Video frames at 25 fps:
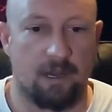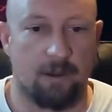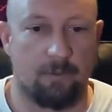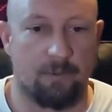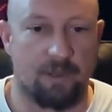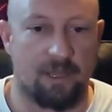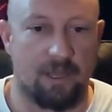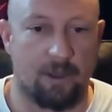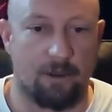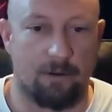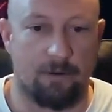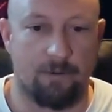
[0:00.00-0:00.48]
here
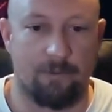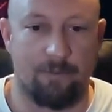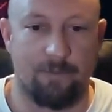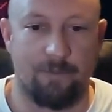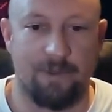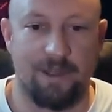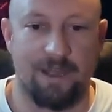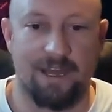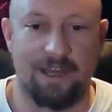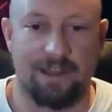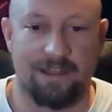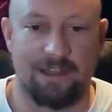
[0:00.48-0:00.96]
we go.
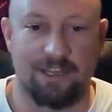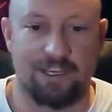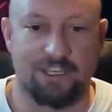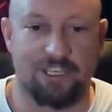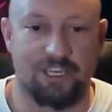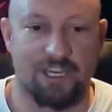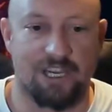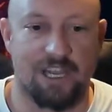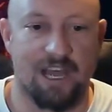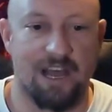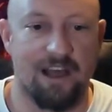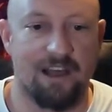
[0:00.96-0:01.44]
We got the
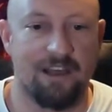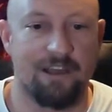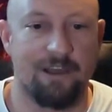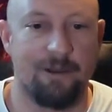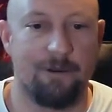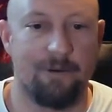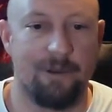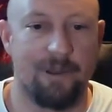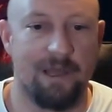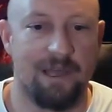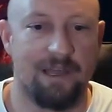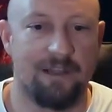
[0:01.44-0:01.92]

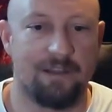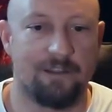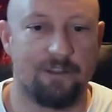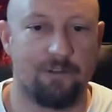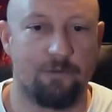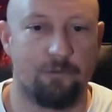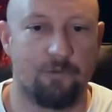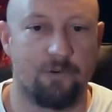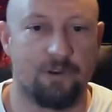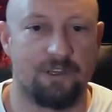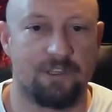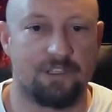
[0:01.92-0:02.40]
Chicago,
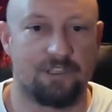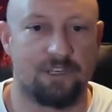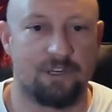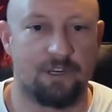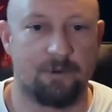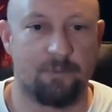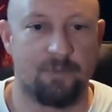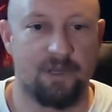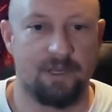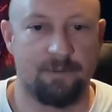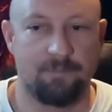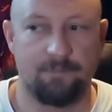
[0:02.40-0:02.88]
Illinois
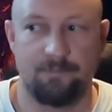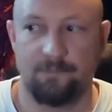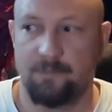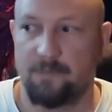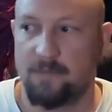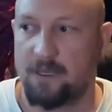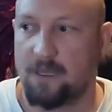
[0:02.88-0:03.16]
tournament,